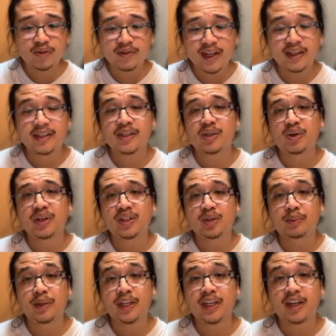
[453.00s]
of that is going to
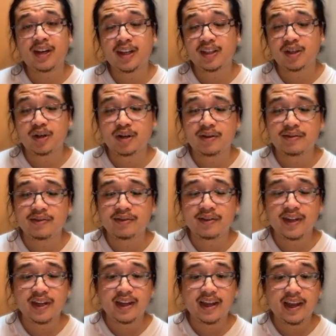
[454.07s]
be cut off
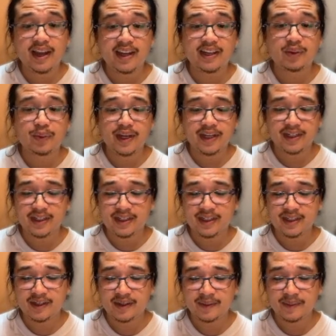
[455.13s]
anyways.